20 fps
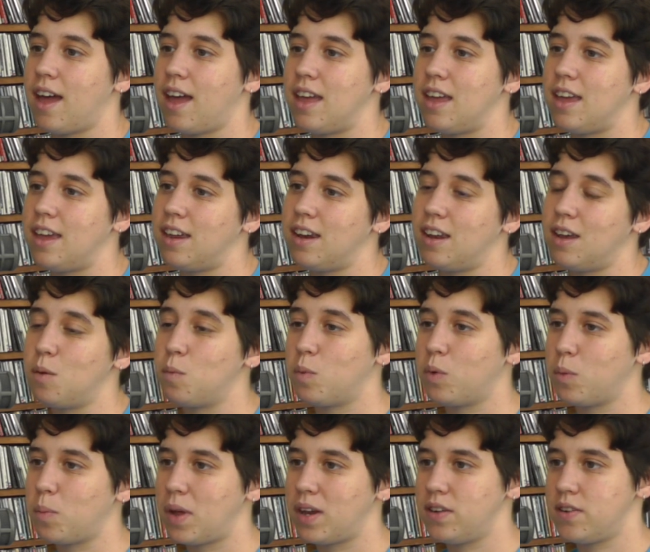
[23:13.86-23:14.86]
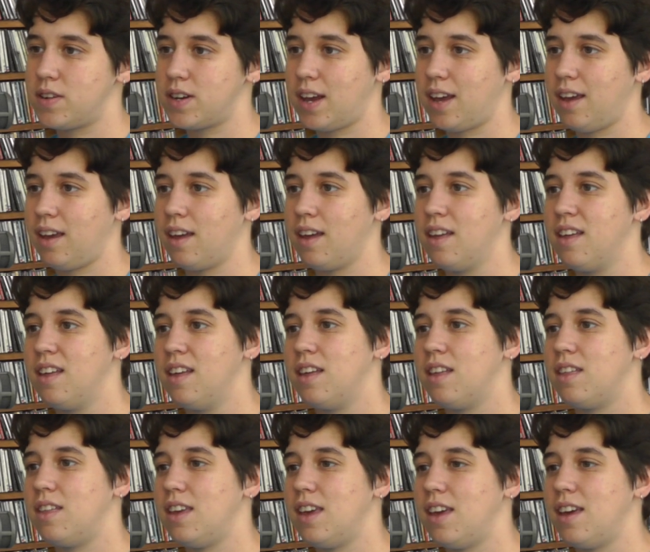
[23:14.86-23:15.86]
in implementing
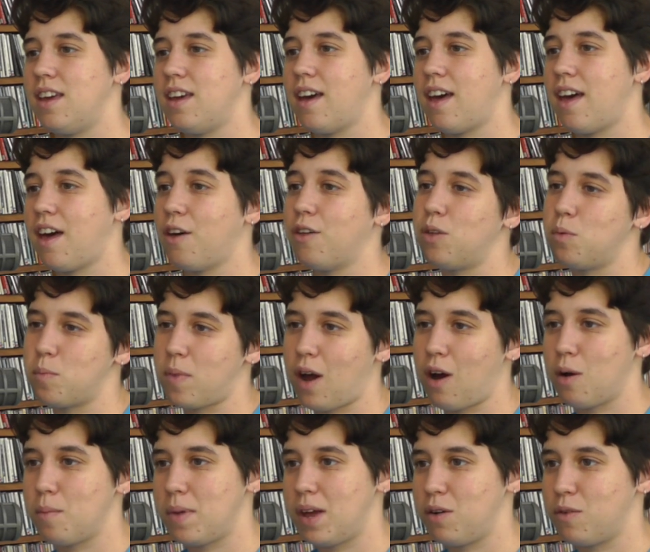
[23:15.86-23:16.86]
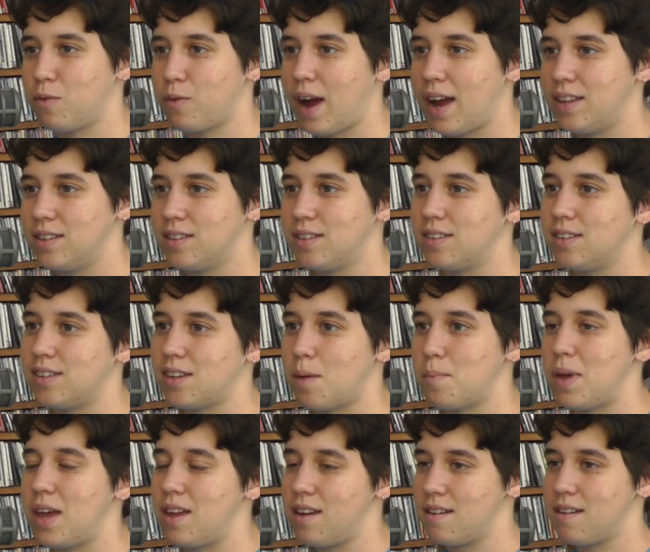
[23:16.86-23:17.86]
the Health Empowerment and Rights
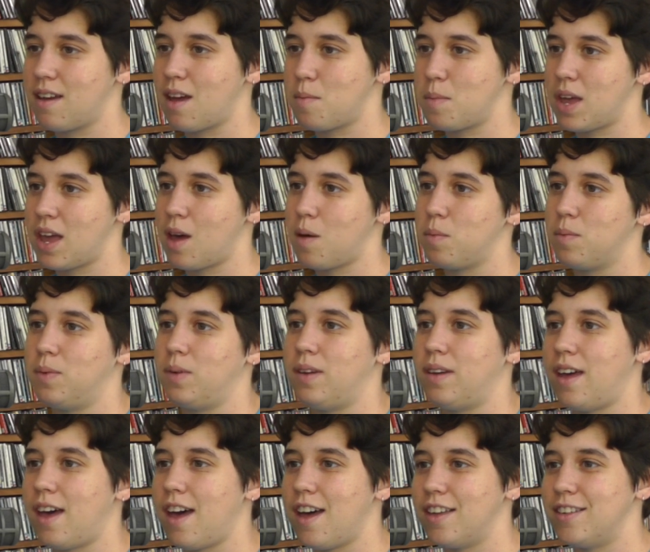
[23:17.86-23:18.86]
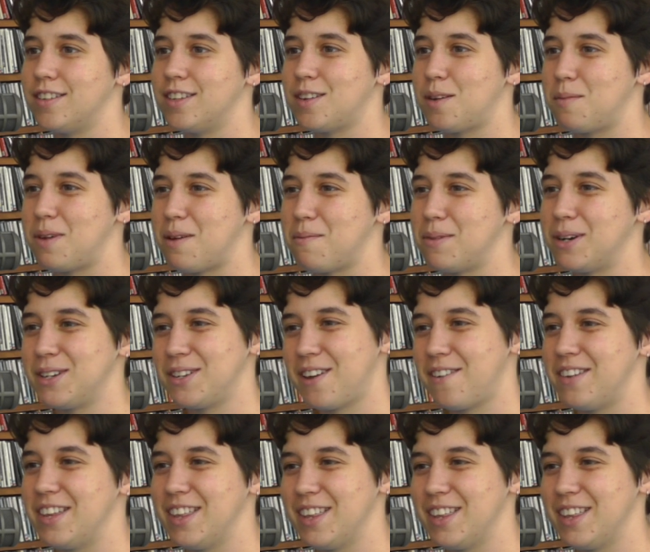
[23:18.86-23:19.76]
Summit coming up on September 7th.